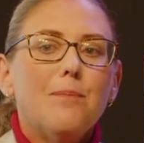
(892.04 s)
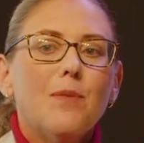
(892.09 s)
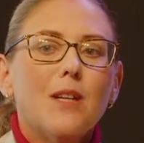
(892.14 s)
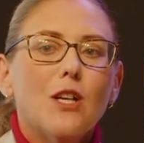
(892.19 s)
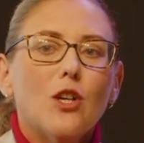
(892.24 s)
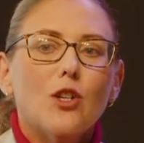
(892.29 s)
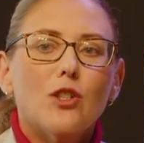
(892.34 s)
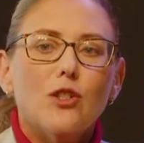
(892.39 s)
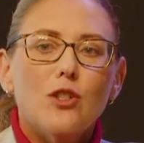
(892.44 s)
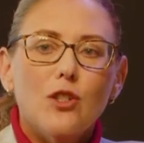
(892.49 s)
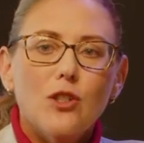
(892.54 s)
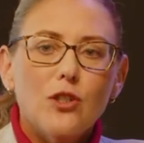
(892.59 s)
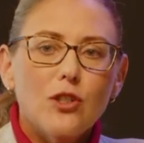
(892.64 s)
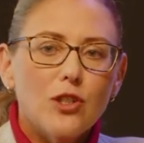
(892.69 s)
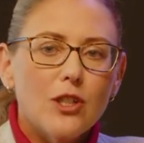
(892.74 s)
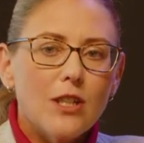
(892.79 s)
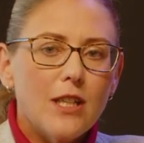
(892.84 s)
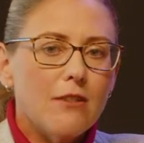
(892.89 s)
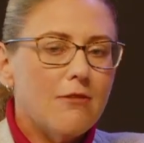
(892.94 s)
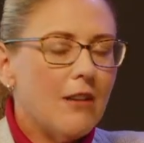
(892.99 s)
Because
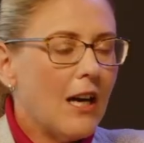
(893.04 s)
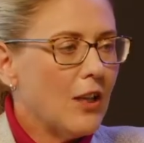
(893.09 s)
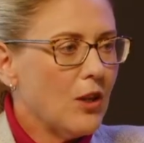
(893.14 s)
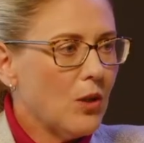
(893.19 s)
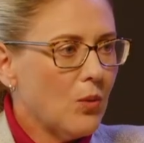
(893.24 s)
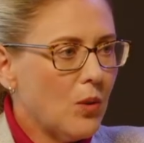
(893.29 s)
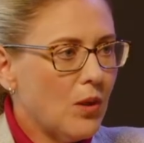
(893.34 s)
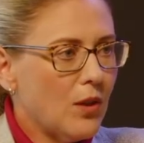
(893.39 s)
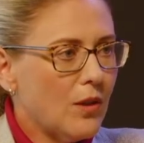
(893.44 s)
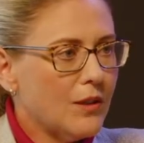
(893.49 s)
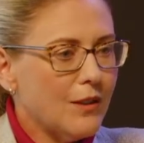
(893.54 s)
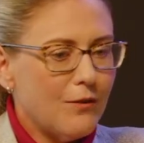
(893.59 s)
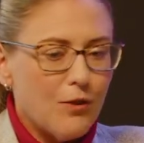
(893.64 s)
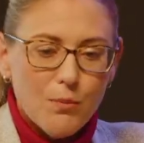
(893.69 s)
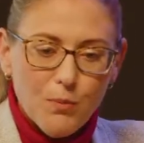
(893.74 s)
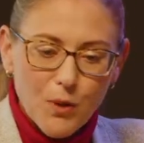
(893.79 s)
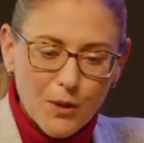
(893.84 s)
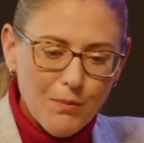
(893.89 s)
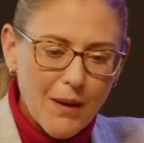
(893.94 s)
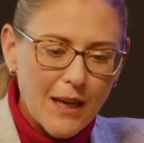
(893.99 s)
usually around the world, if you
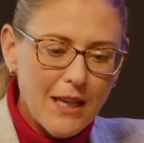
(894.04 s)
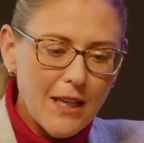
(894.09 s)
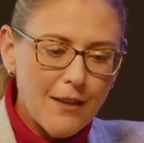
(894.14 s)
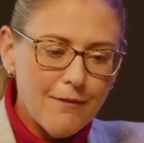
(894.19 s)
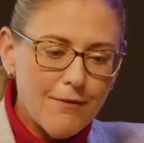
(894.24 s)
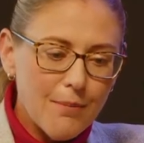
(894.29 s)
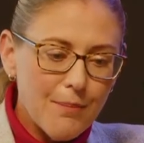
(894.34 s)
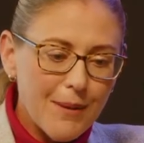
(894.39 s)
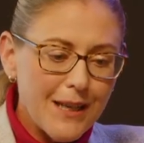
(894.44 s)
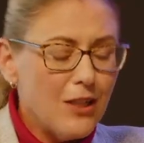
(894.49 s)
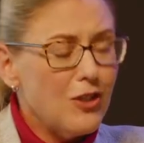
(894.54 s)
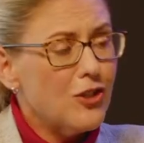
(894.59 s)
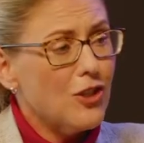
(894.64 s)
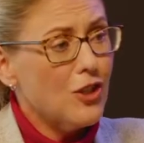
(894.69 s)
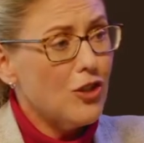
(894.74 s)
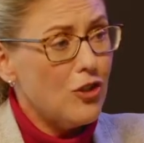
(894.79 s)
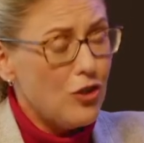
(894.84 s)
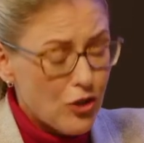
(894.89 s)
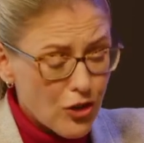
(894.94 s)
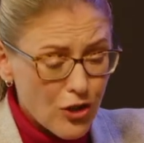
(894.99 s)
put money in for pension,
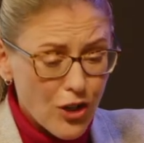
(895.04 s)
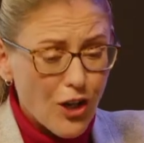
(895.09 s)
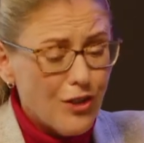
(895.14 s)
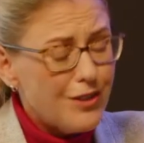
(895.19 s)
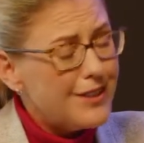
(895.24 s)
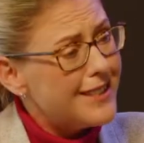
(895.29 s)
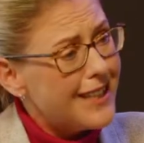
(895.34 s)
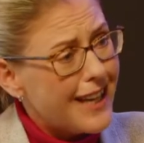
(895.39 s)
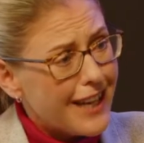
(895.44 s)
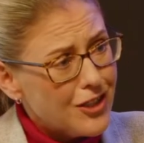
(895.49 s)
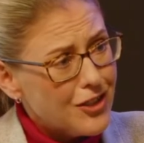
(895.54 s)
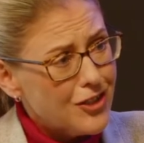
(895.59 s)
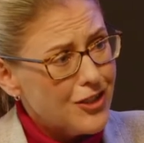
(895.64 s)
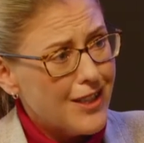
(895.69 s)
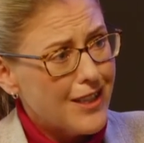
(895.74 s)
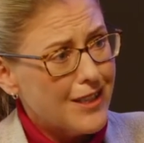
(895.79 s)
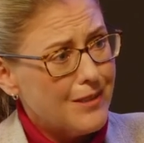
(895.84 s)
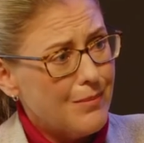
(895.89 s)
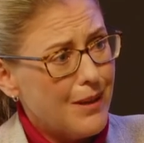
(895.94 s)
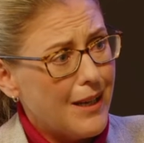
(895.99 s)
you don't touch
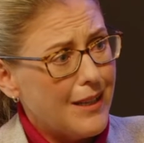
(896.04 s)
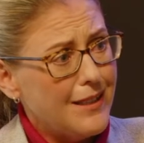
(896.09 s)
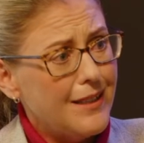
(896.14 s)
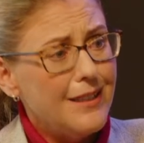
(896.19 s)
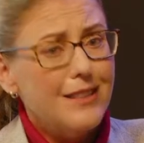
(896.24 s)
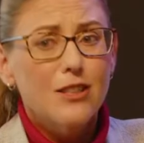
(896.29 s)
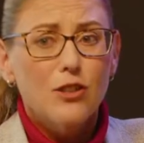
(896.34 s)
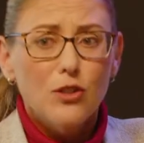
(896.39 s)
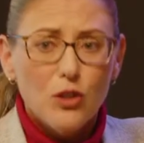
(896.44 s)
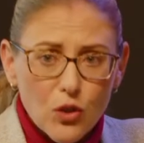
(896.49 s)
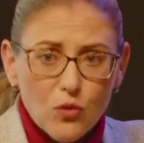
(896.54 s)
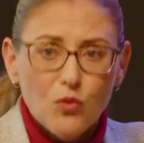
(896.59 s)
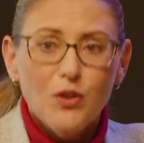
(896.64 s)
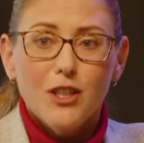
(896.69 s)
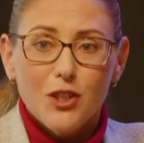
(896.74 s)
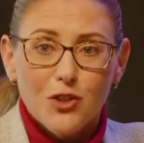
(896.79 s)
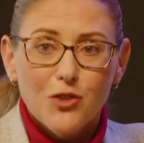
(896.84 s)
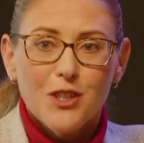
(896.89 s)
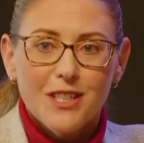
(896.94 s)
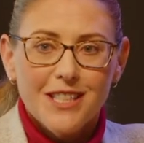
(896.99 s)
that money till you
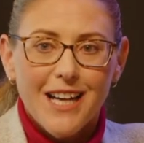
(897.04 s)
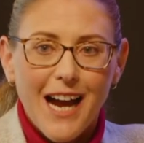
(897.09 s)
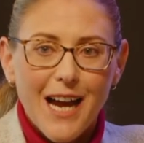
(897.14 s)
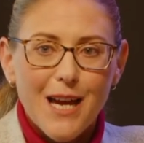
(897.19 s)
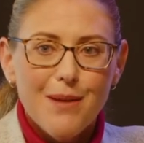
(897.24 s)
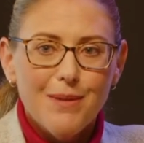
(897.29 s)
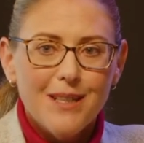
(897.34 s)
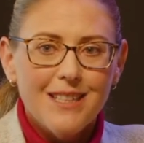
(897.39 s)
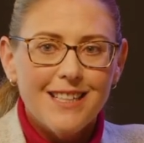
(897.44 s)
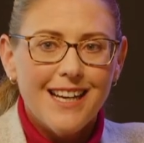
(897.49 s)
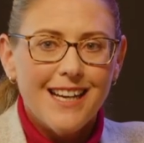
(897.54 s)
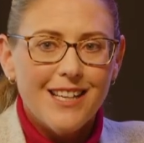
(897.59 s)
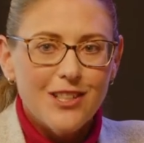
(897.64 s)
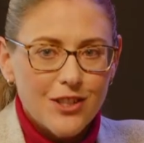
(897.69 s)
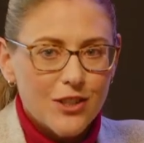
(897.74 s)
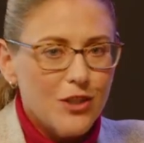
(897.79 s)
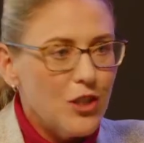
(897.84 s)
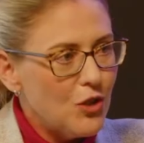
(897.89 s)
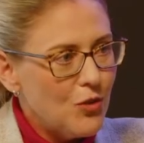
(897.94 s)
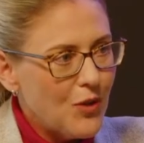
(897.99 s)
reach retirement age,
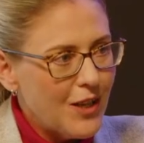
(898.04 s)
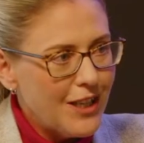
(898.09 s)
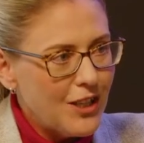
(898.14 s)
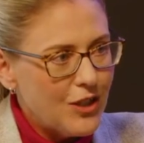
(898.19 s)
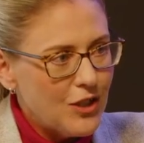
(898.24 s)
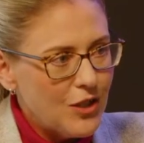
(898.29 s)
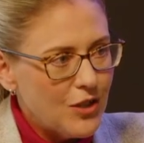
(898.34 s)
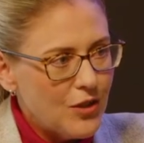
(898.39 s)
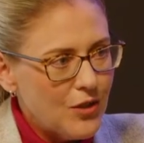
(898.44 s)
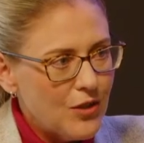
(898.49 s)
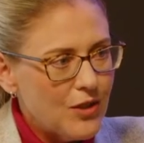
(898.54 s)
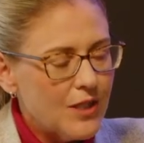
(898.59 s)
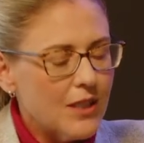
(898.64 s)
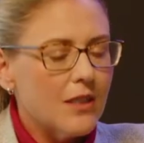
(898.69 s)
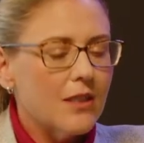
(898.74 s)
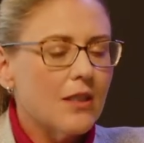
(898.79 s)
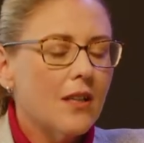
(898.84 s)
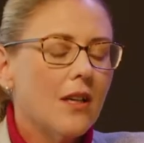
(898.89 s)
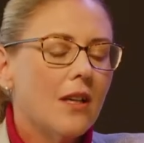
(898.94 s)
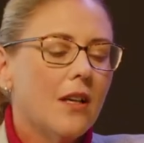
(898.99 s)
till you're ready to use
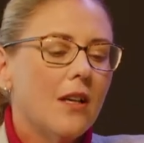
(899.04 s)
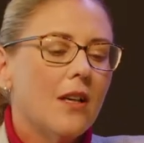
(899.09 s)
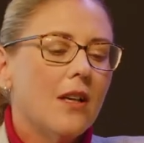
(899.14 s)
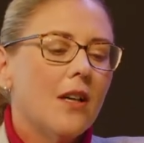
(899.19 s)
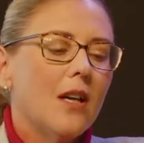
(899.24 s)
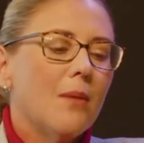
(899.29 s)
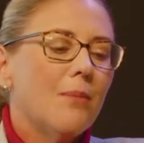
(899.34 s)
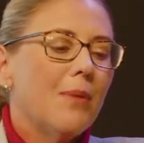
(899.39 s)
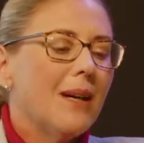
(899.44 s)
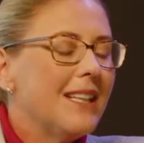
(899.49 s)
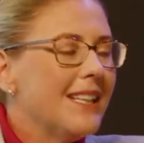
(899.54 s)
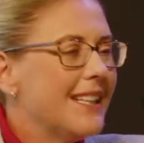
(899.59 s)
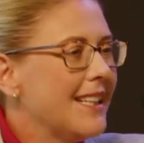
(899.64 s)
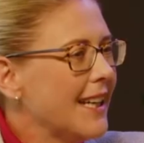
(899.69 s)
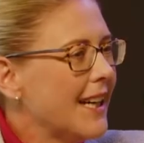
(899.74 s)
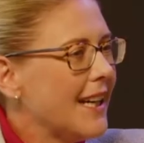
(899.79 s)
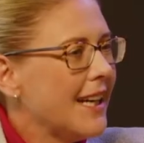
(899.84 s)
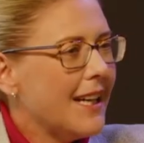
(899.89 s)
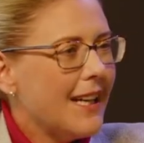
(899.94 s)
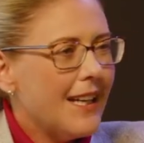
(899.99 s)
it. But
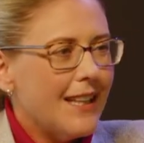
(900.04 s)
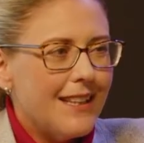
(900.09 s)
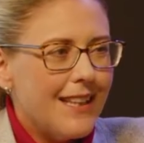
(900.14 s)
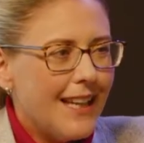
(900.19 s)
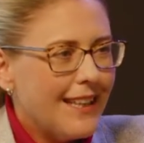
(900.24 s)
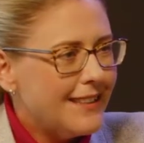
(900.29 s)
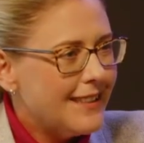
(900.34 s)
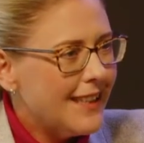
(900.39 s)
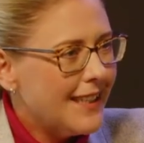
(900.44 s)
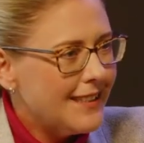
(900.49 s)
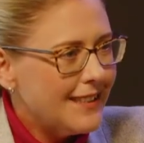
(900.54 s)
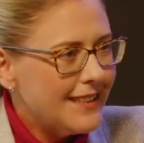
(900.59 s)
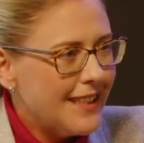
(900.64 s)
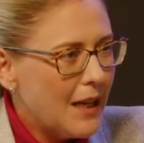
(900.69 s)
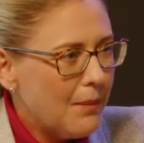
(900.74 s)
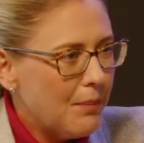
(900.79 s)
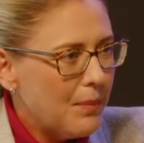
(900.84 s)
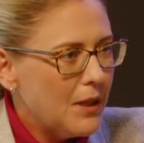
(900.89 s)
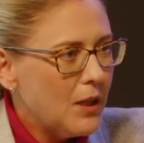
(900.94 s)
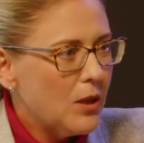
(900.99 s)
here, that doesn't
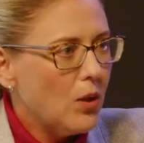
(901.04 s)
happen at